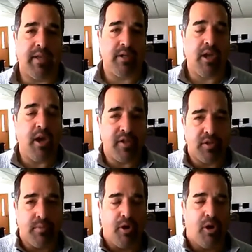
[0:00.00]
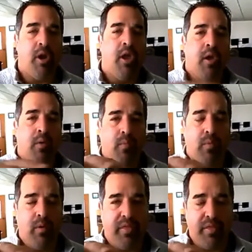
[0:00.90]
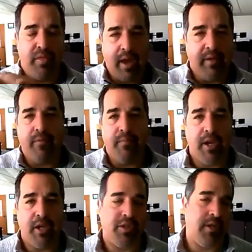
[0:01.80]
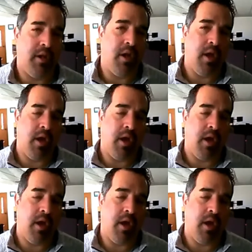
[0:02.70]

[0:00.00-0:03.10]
as a customer with that information?